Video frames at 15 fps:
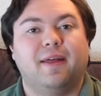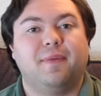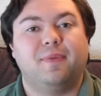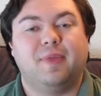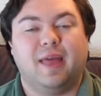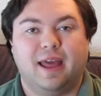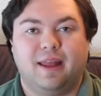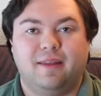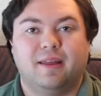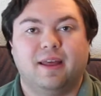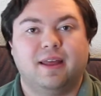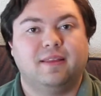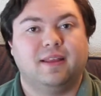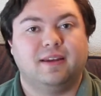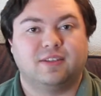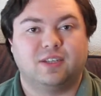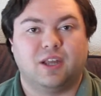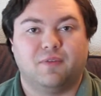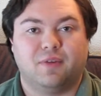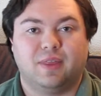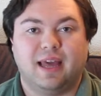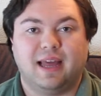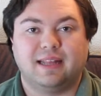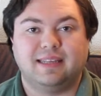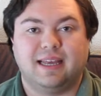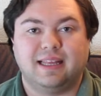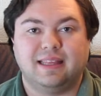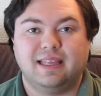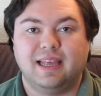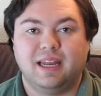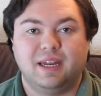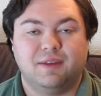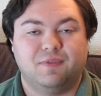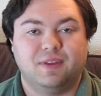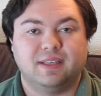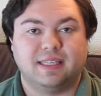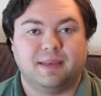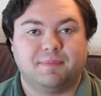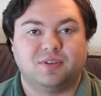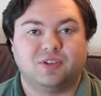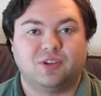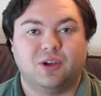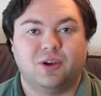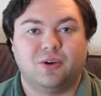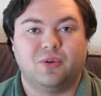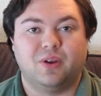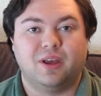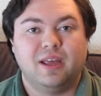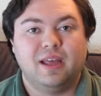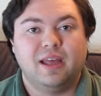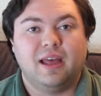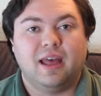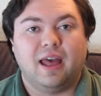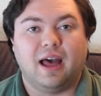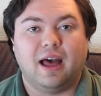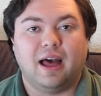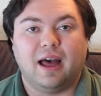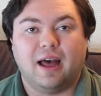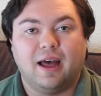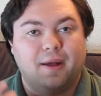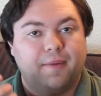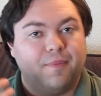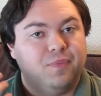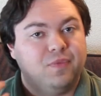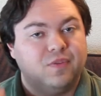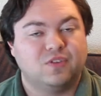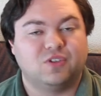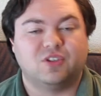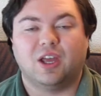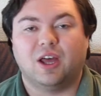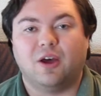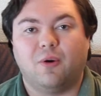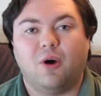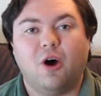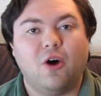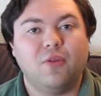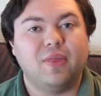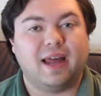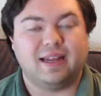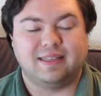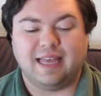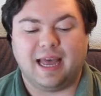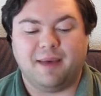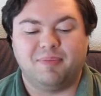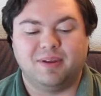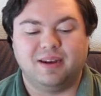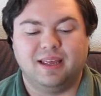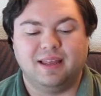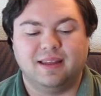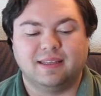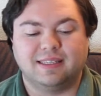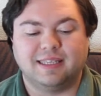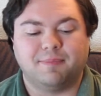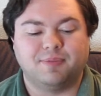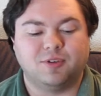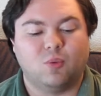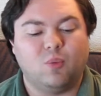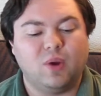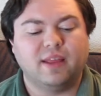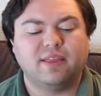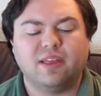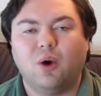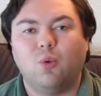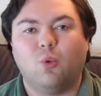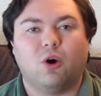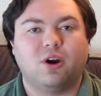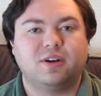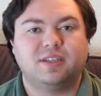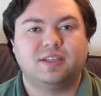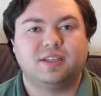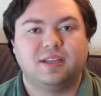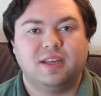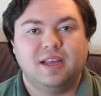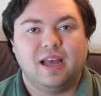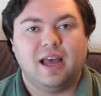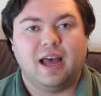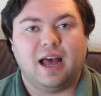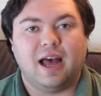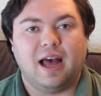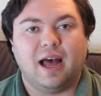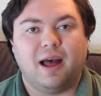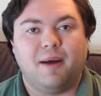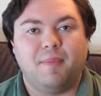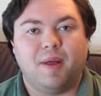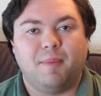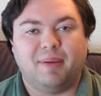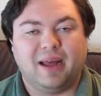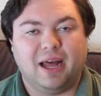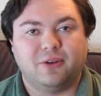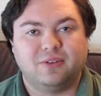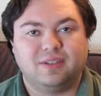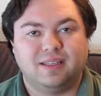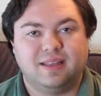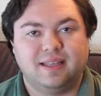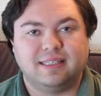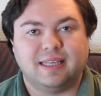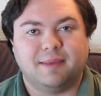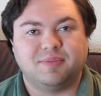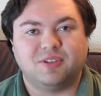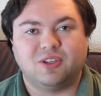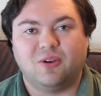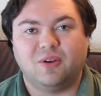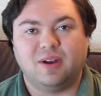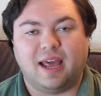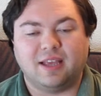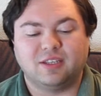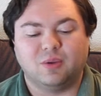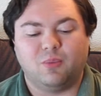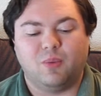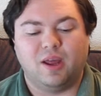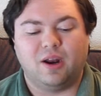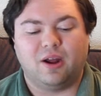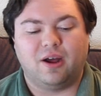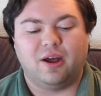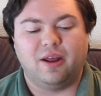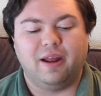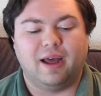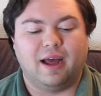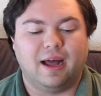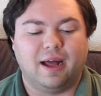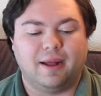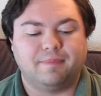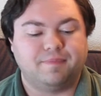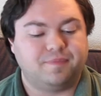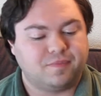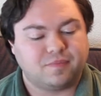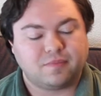they discover that at the end of this episode. So all that's happened in this episode. What I thought worked about this episode as it went on,